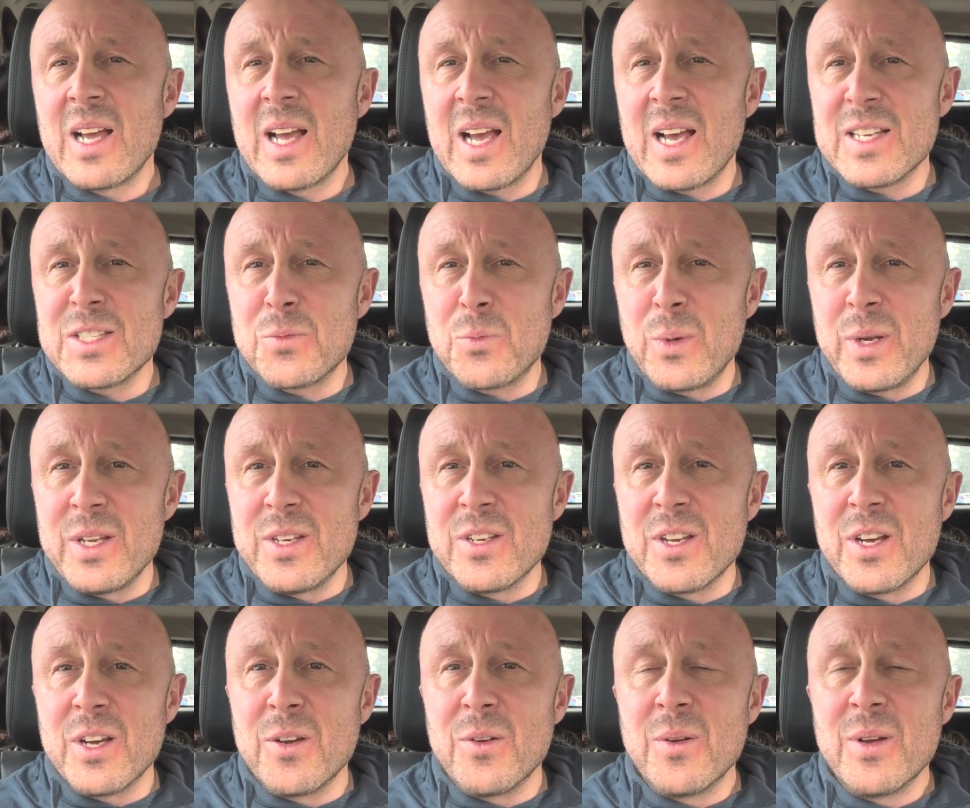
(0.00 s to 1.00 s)
As we
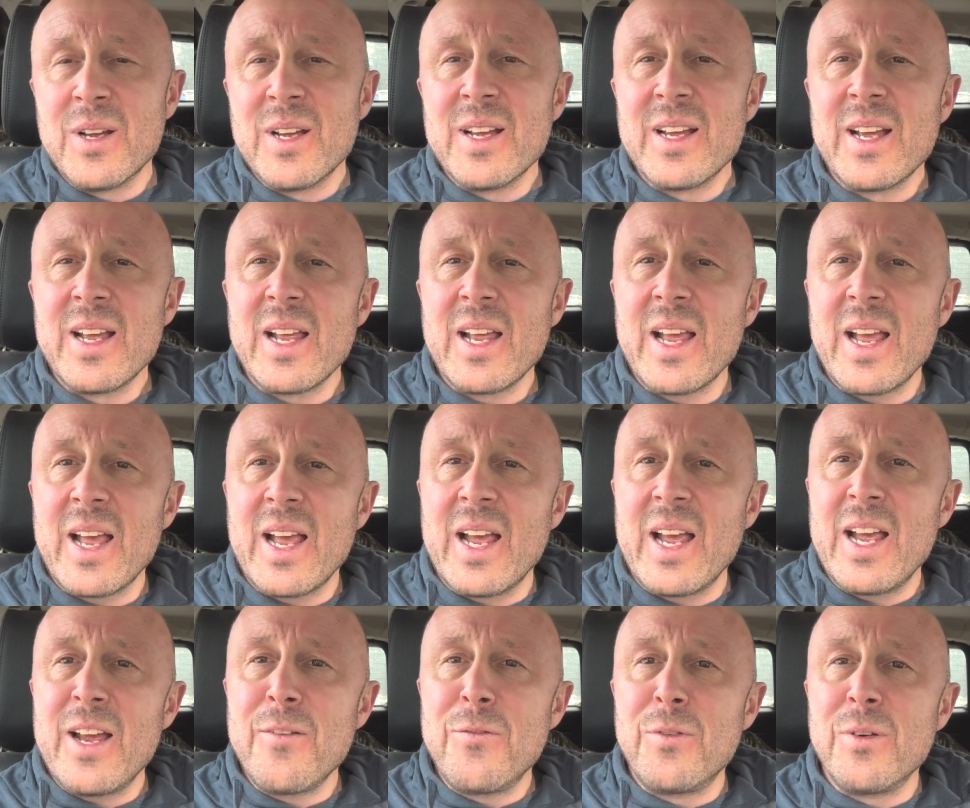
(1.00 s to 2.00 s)
know,
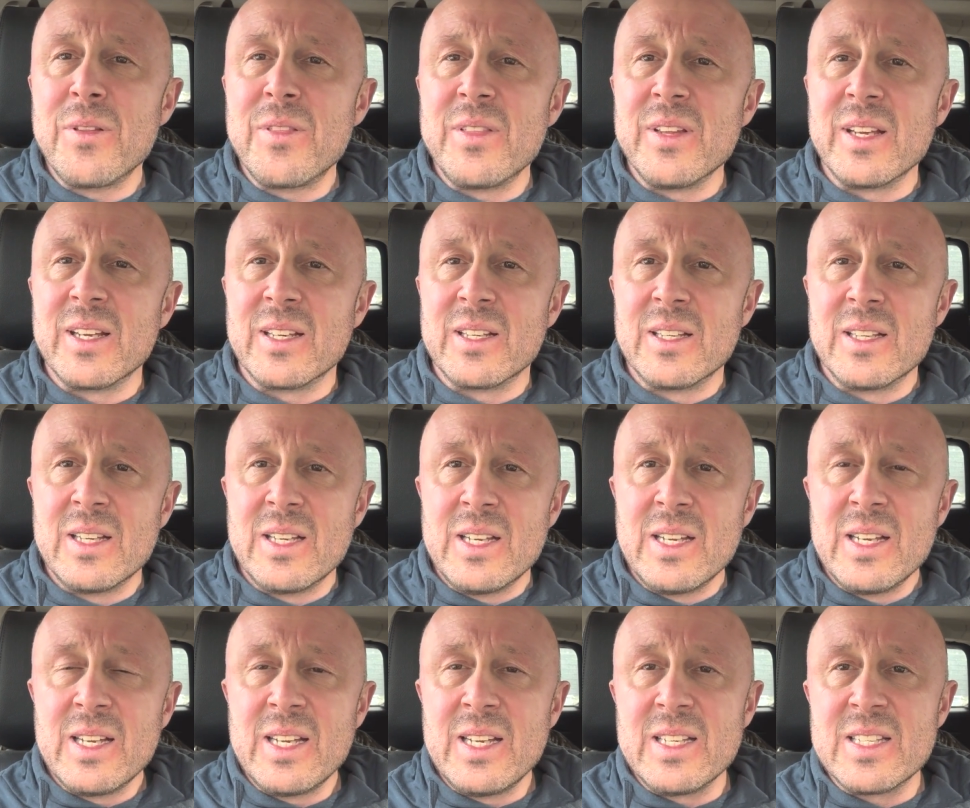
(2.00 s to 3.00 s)
everything
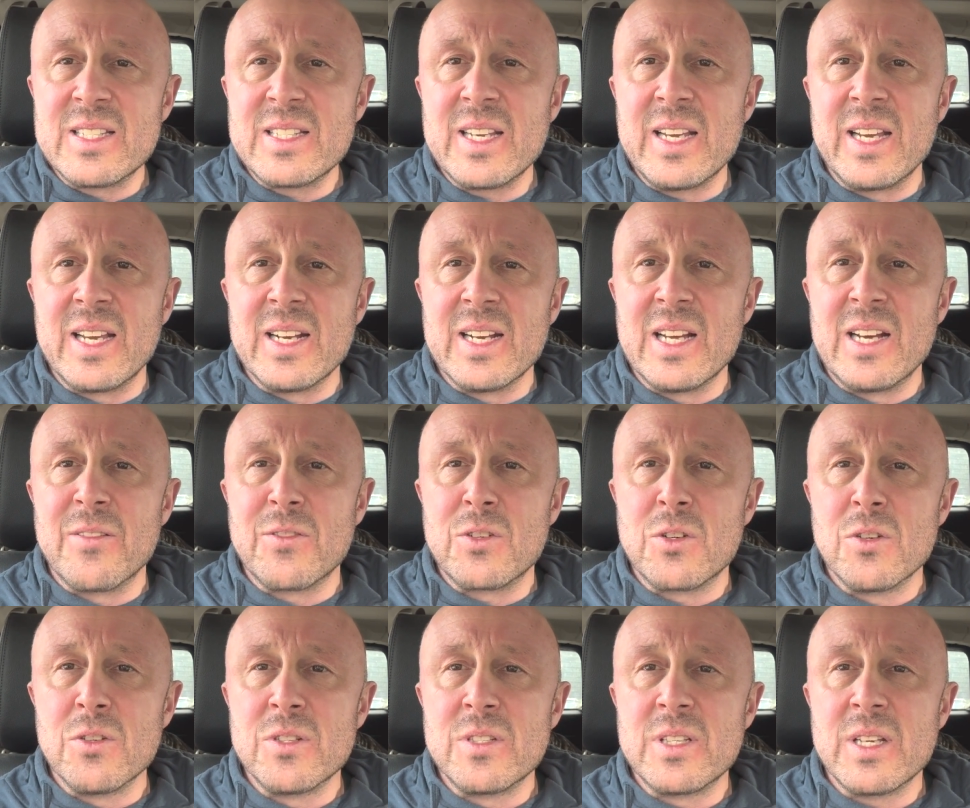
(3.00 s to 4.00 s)
is taken out of
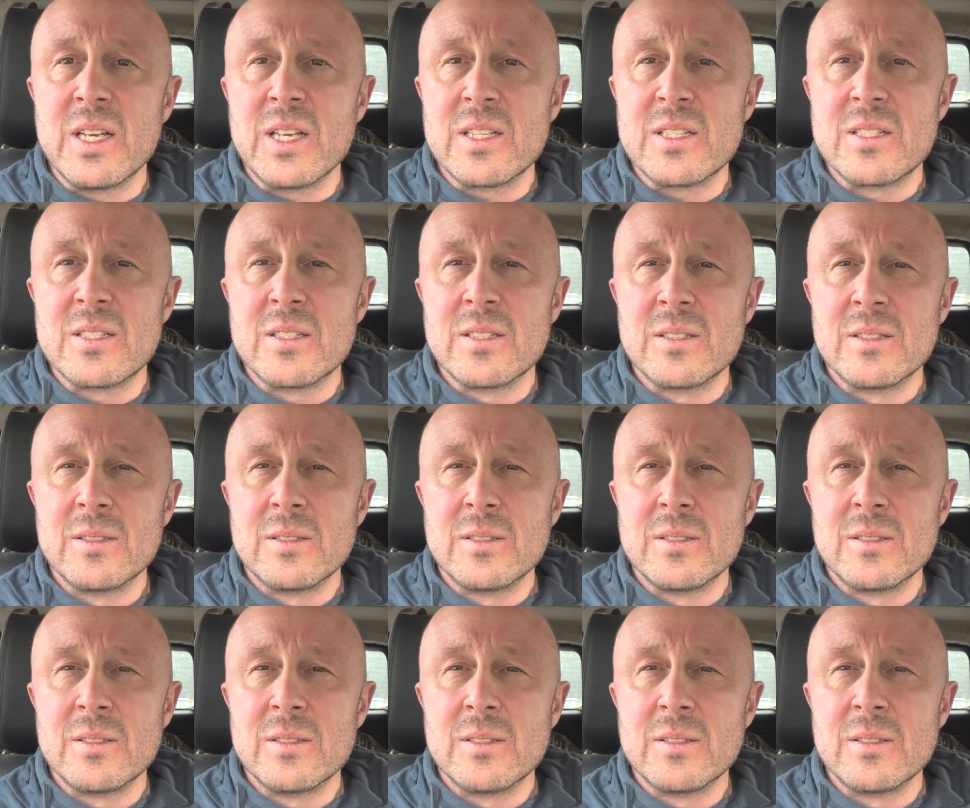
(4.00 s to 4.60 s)
context.